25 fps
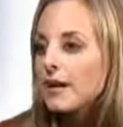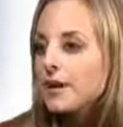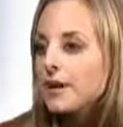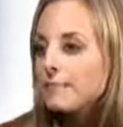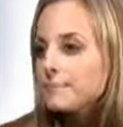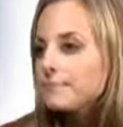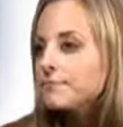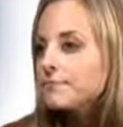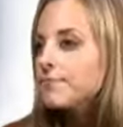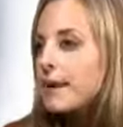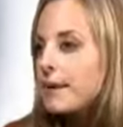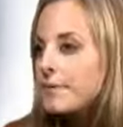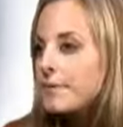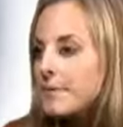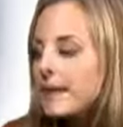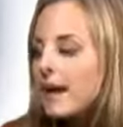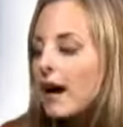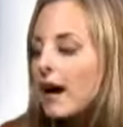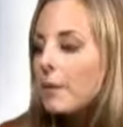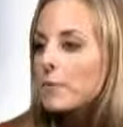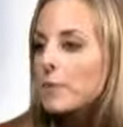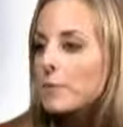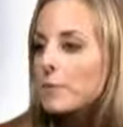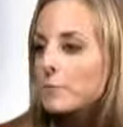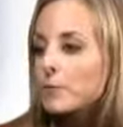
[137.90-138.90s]
um, may
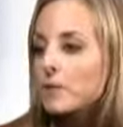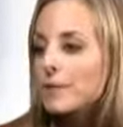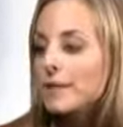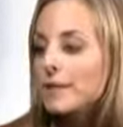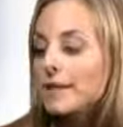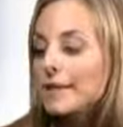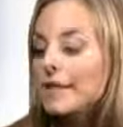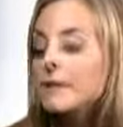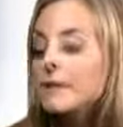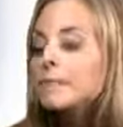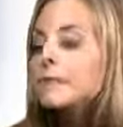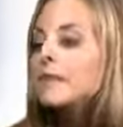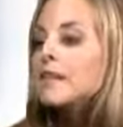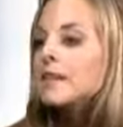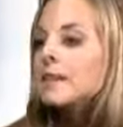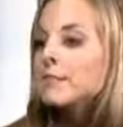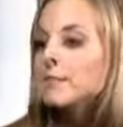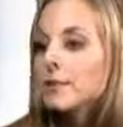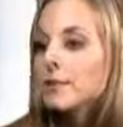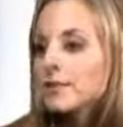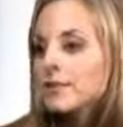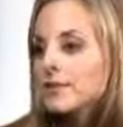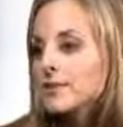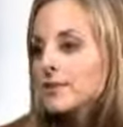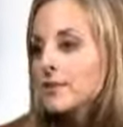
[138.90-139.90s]
become a
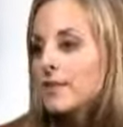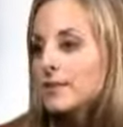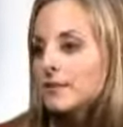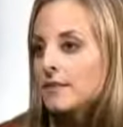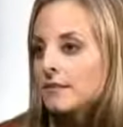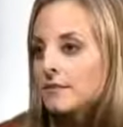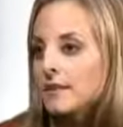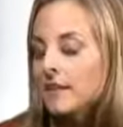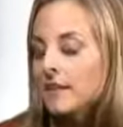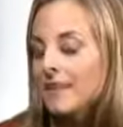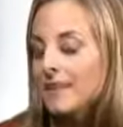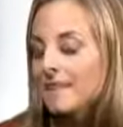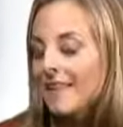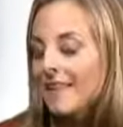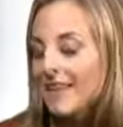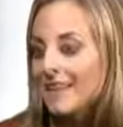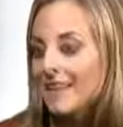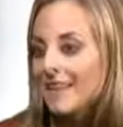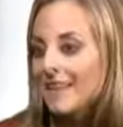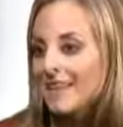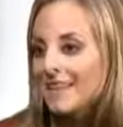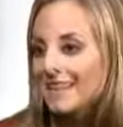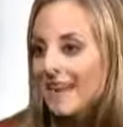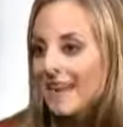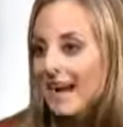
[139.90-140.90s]
prohibited person, meaning they
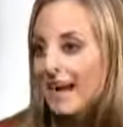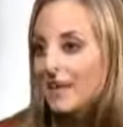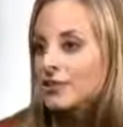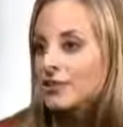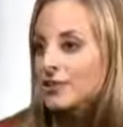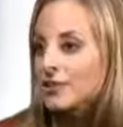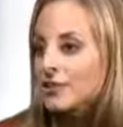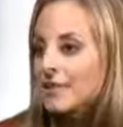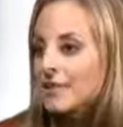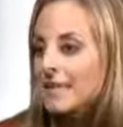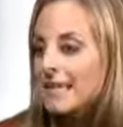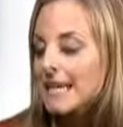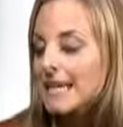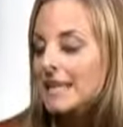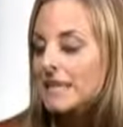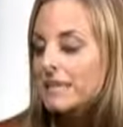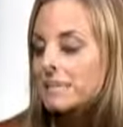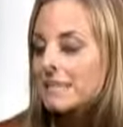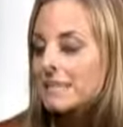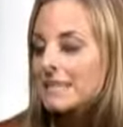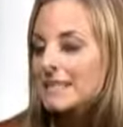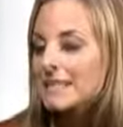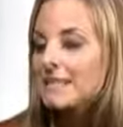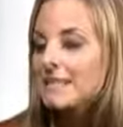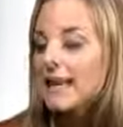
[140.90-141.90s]
can't actually take
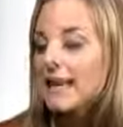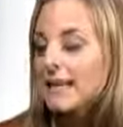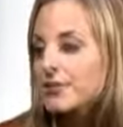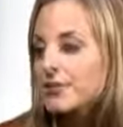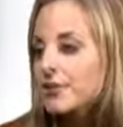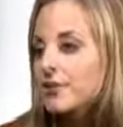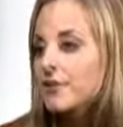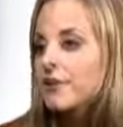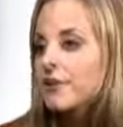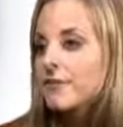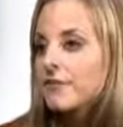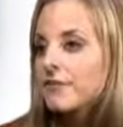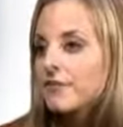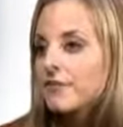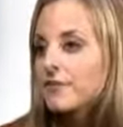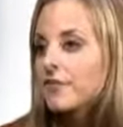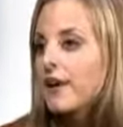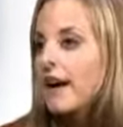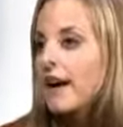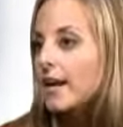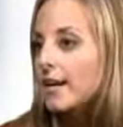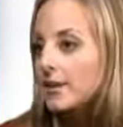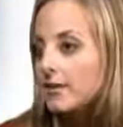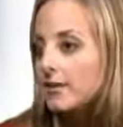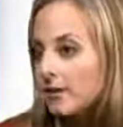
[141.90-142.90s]
possession of the
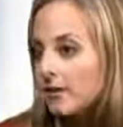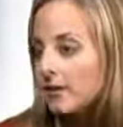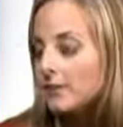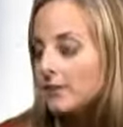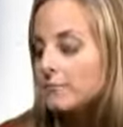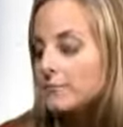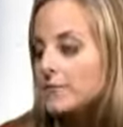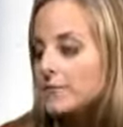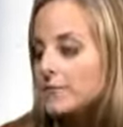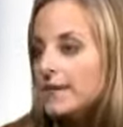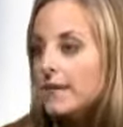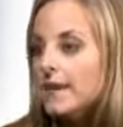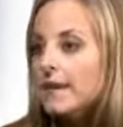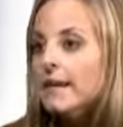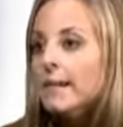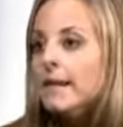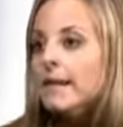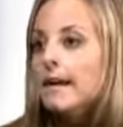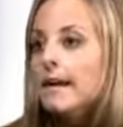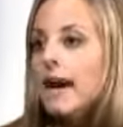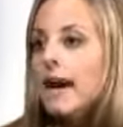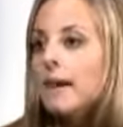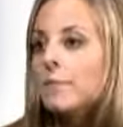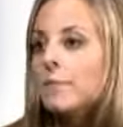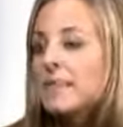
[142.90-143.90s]
firearms.
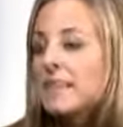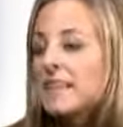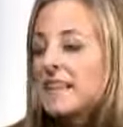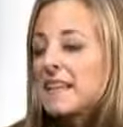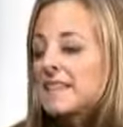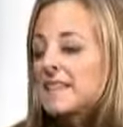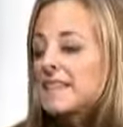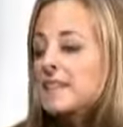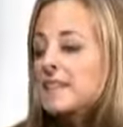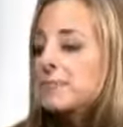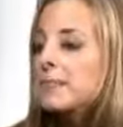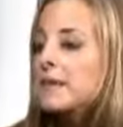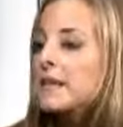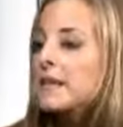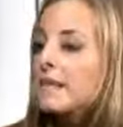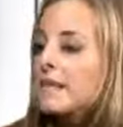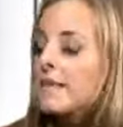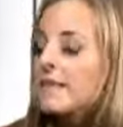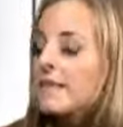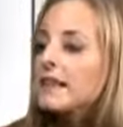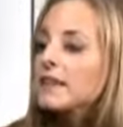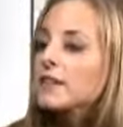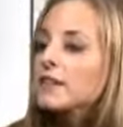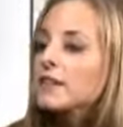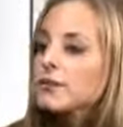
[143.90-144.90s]
Mm-hmm. Um, but that doesn't mean
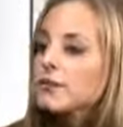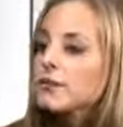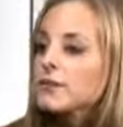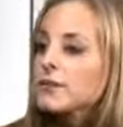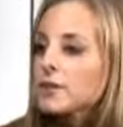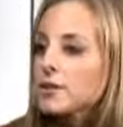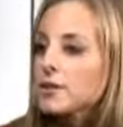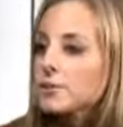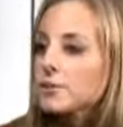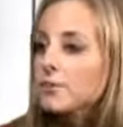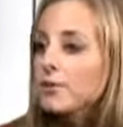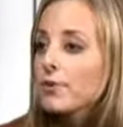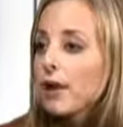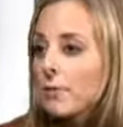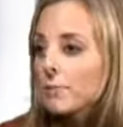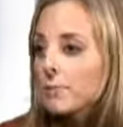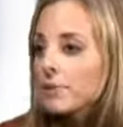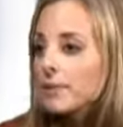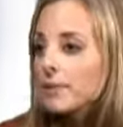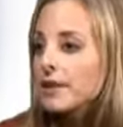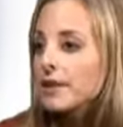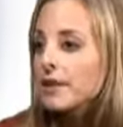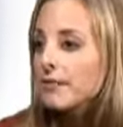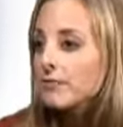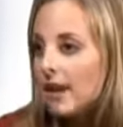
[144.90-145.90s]
that they lose their
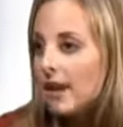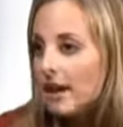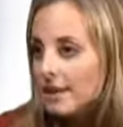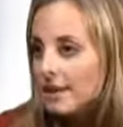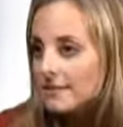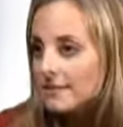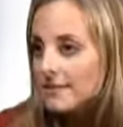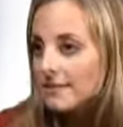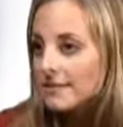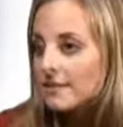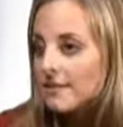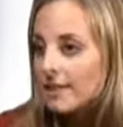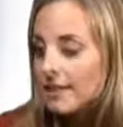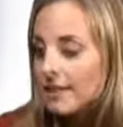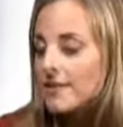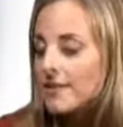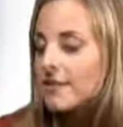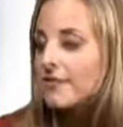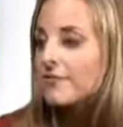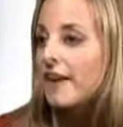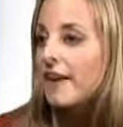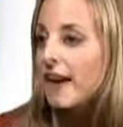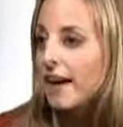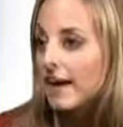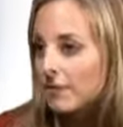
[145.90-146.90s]
property rights in
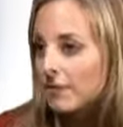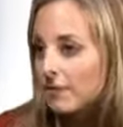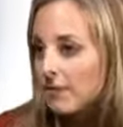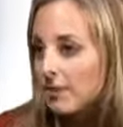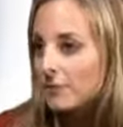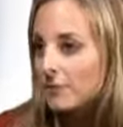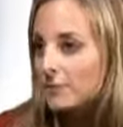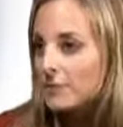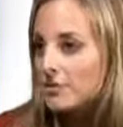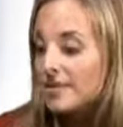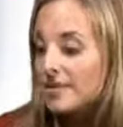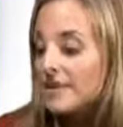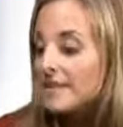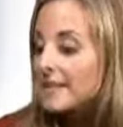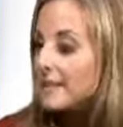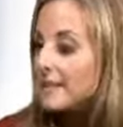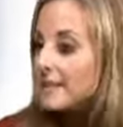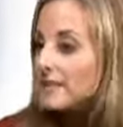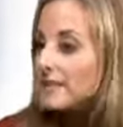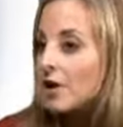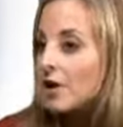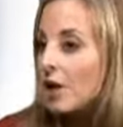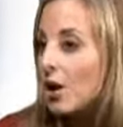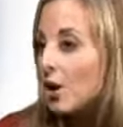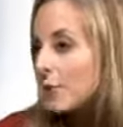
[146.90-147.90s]
the firearms. They mm-hmm.
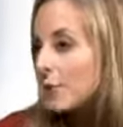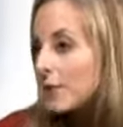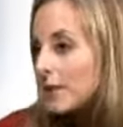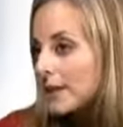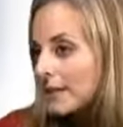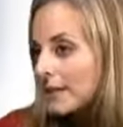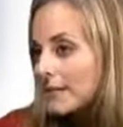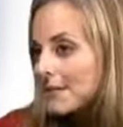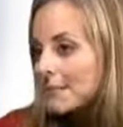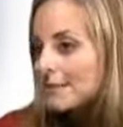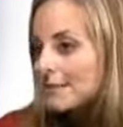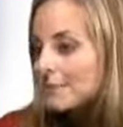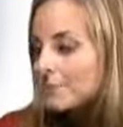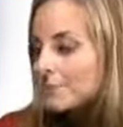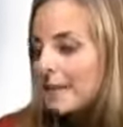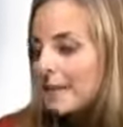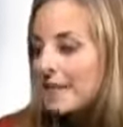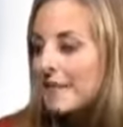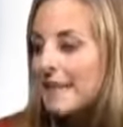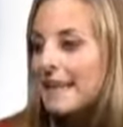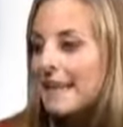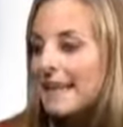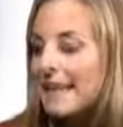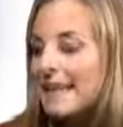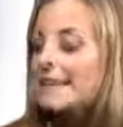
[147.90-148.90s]
still own it,
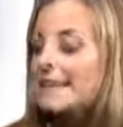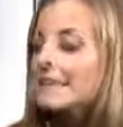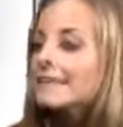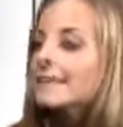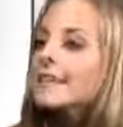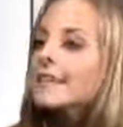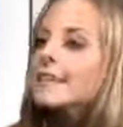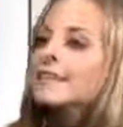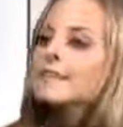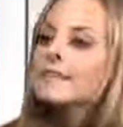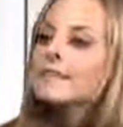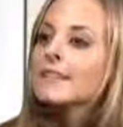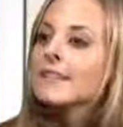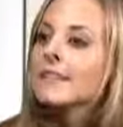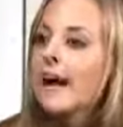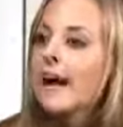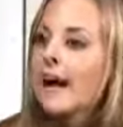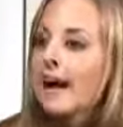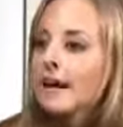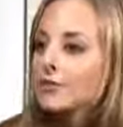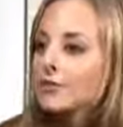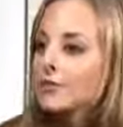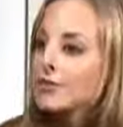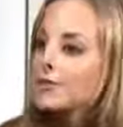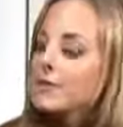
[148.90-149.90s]
but they mm-hmm. can't legally
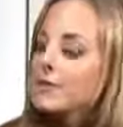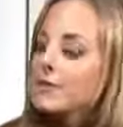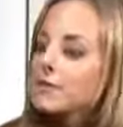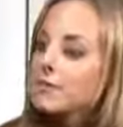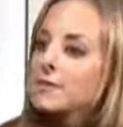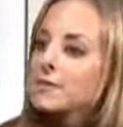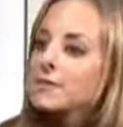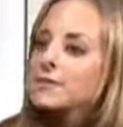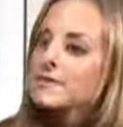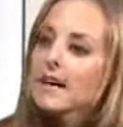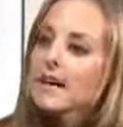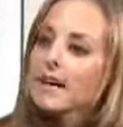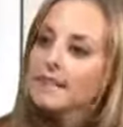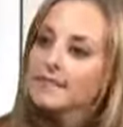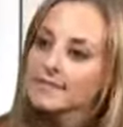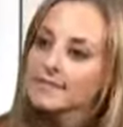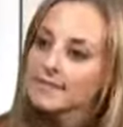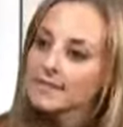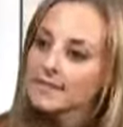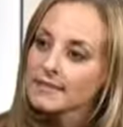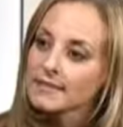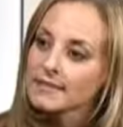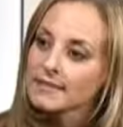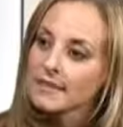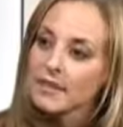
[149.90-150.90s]
actually possess
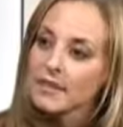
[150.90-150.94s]
it.